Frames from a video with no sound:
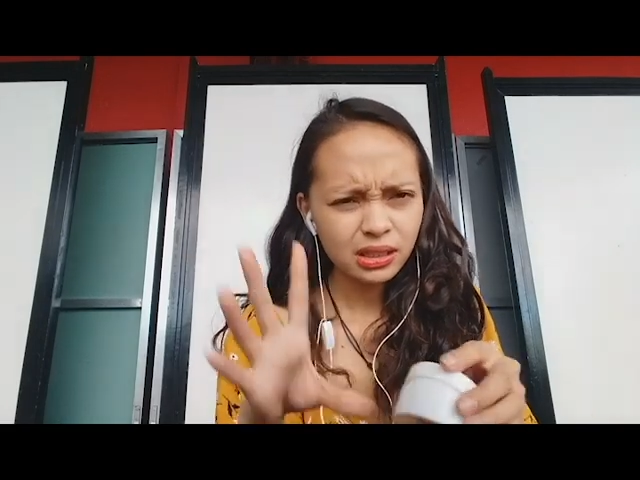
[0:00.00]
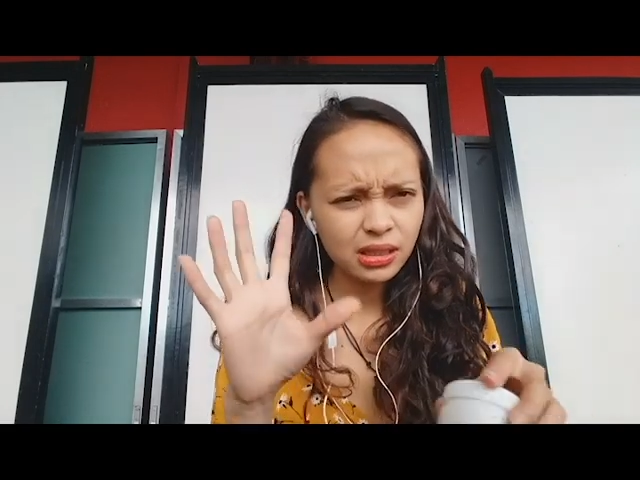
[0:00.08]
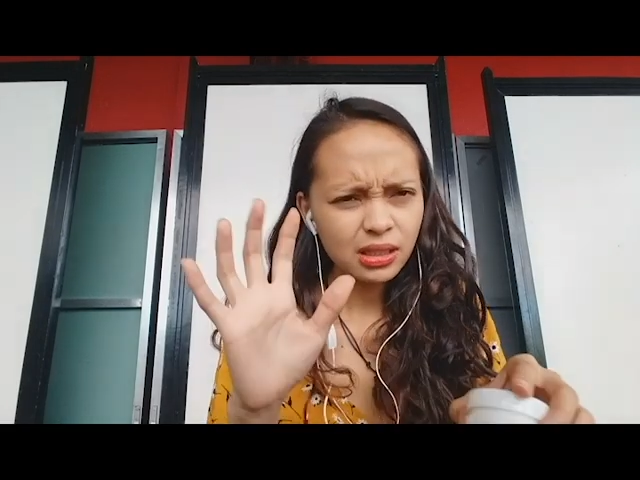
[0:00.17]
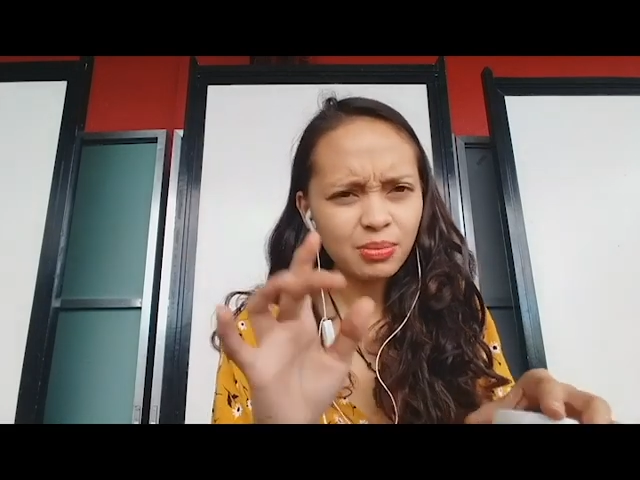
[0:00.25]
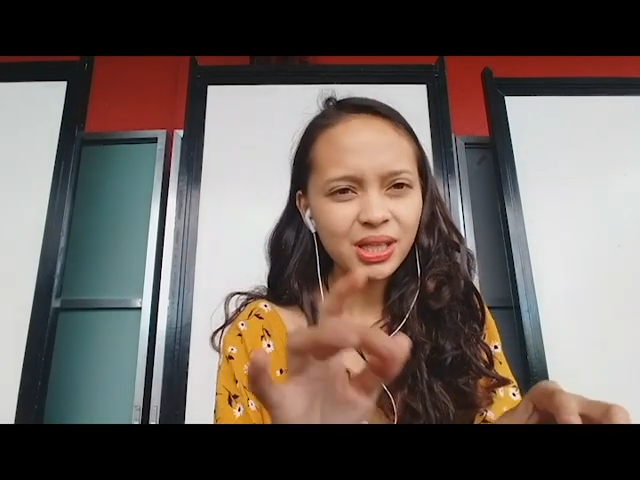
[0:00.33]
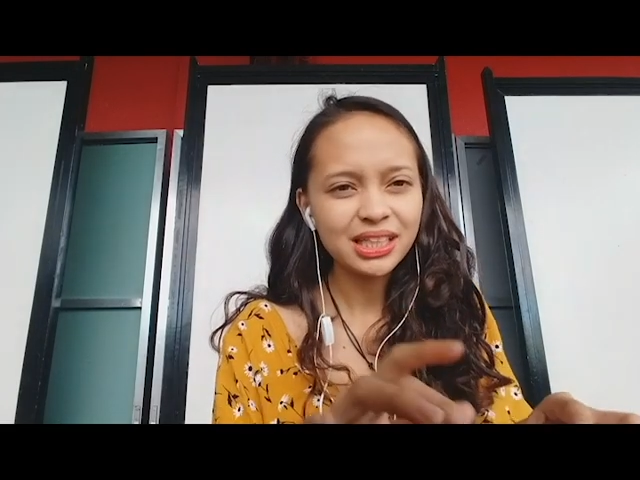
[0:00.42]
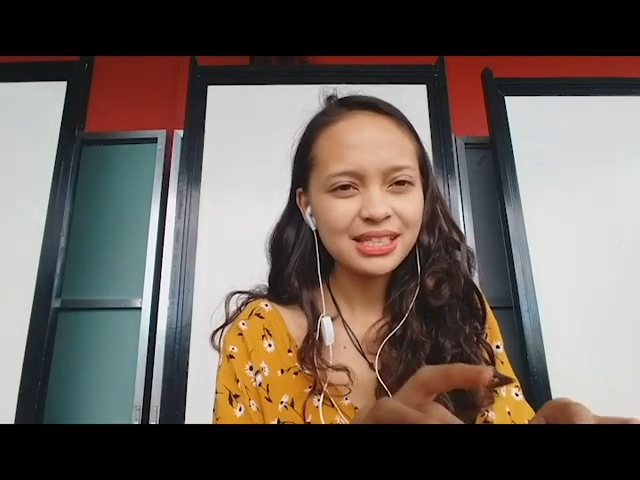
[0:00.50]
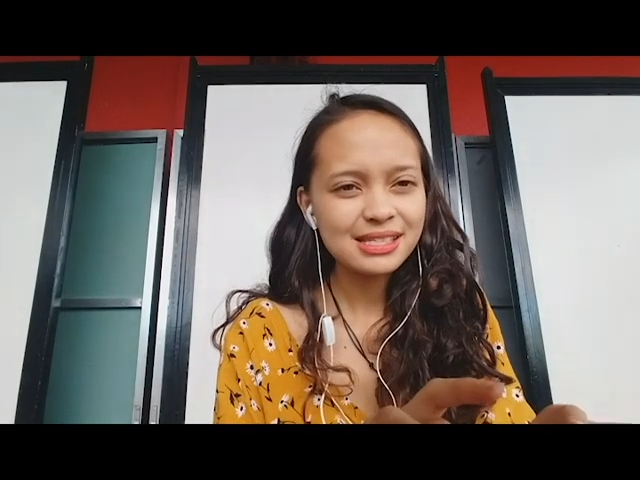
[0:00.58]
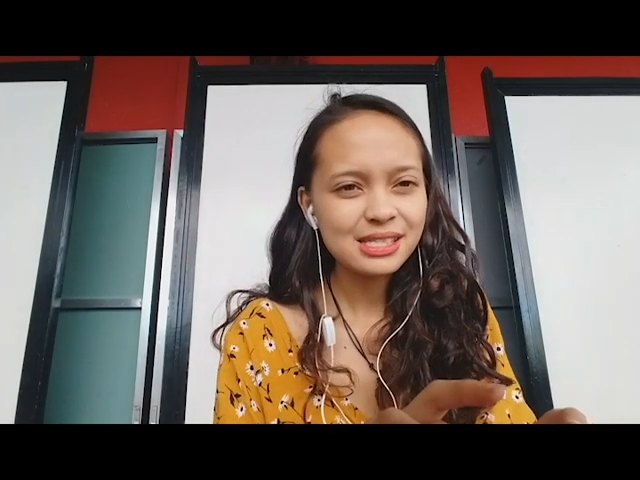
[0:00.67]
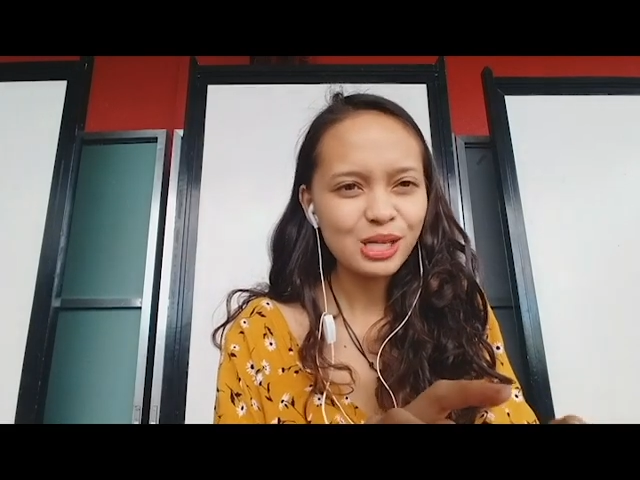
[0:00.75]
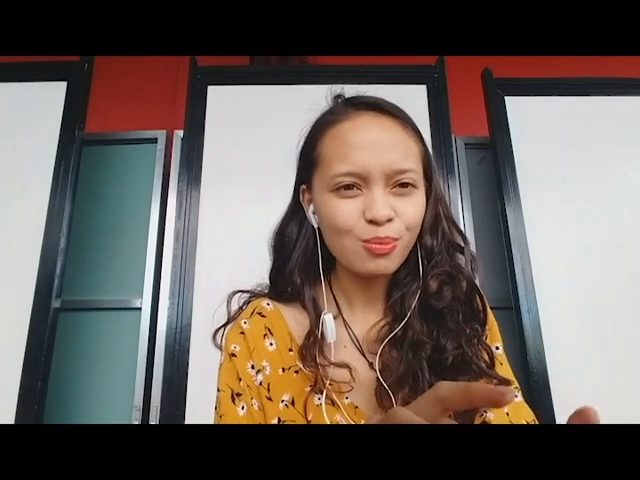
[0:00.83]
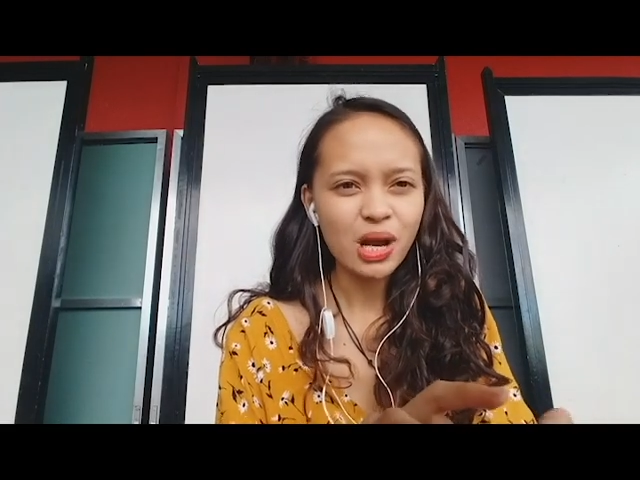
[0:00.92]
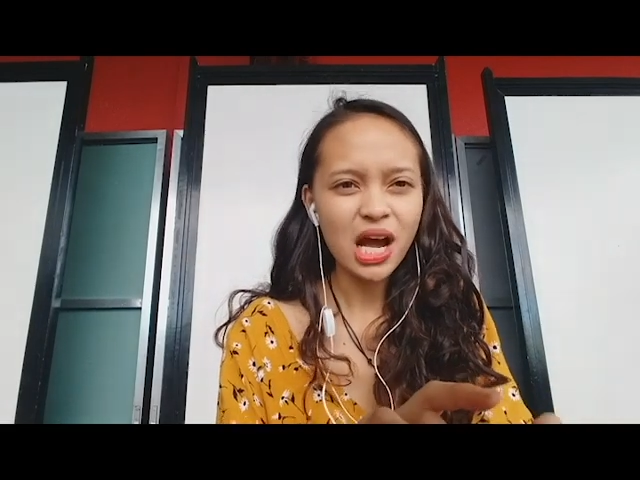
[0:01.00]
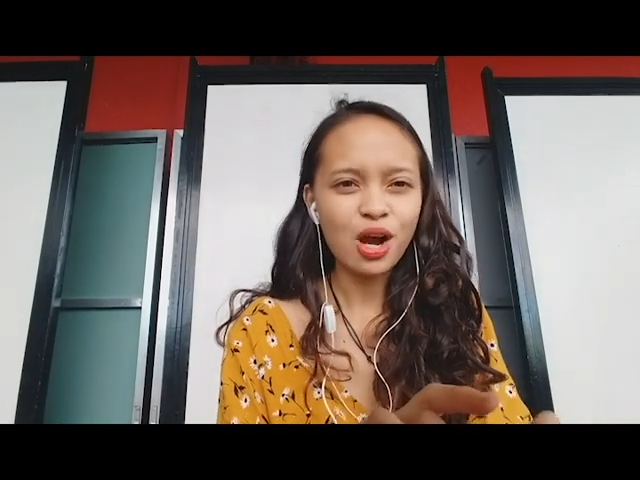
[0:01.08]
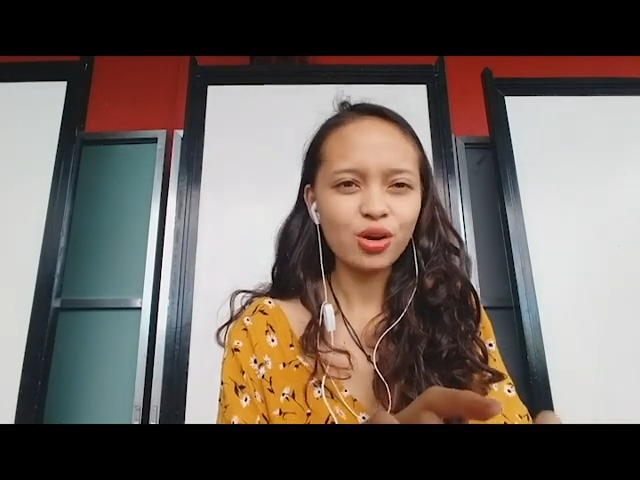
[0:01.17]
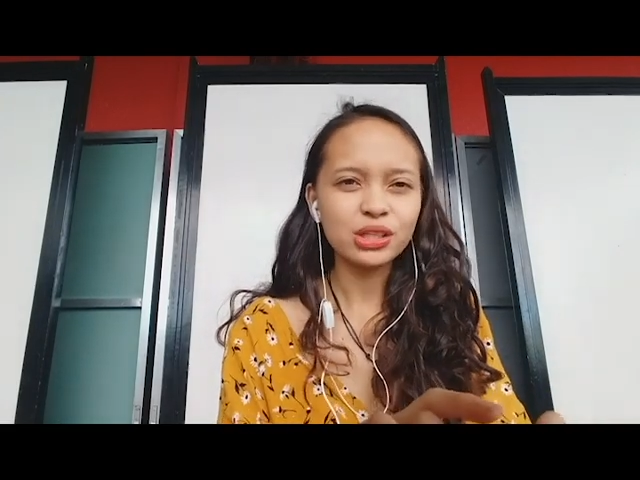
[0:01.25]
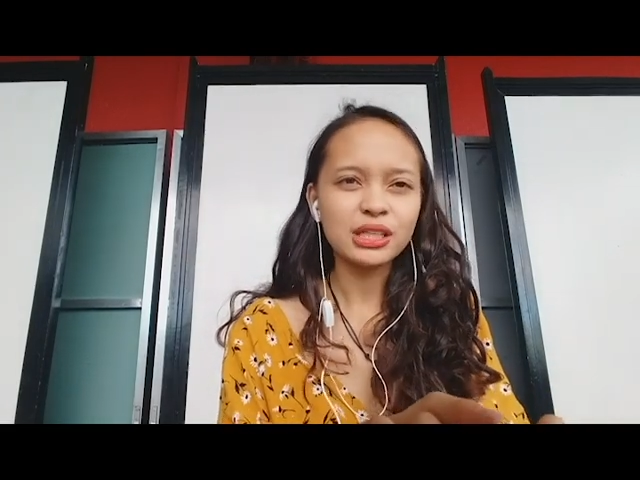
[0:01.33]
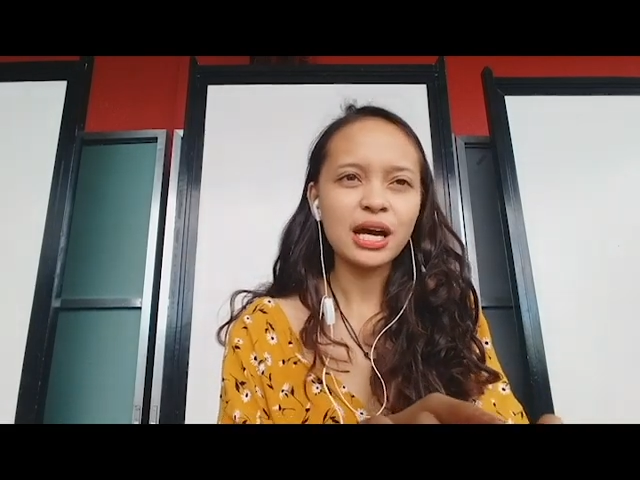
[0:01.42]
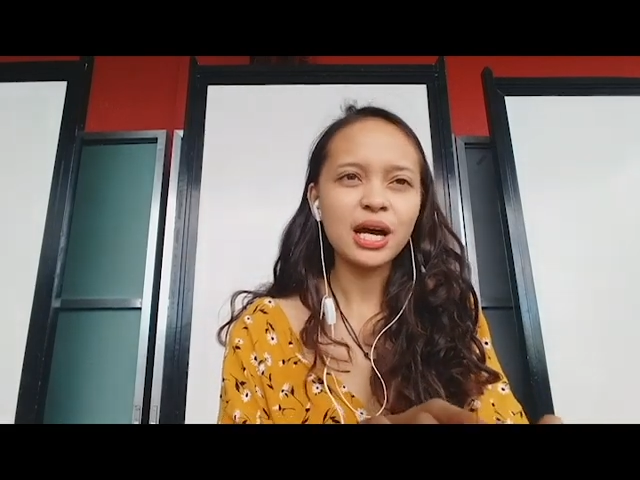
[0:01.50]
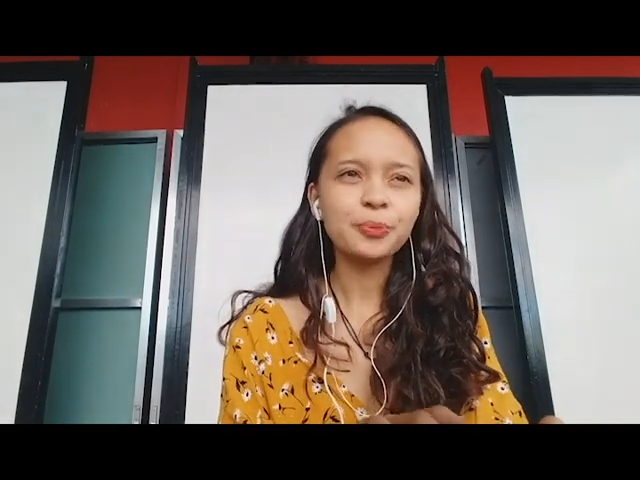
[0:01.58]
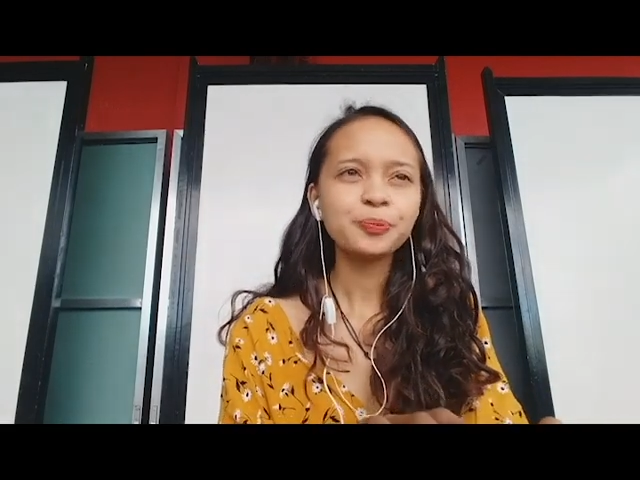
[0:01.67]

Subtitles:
naman is somehow na